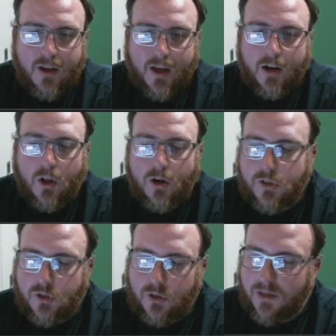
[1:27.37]
And a lot of
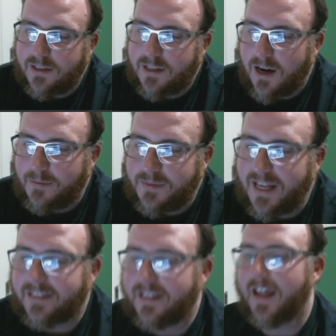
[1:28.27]
students are
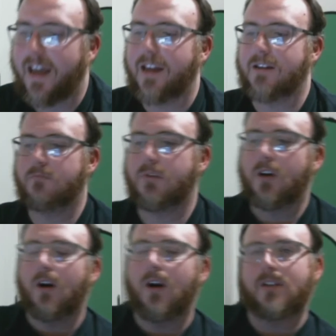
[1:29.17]
upset today
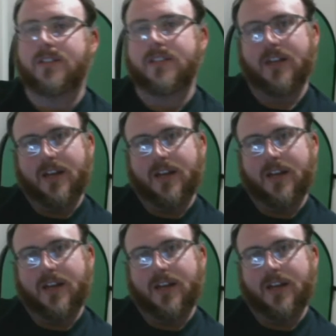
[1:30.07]
because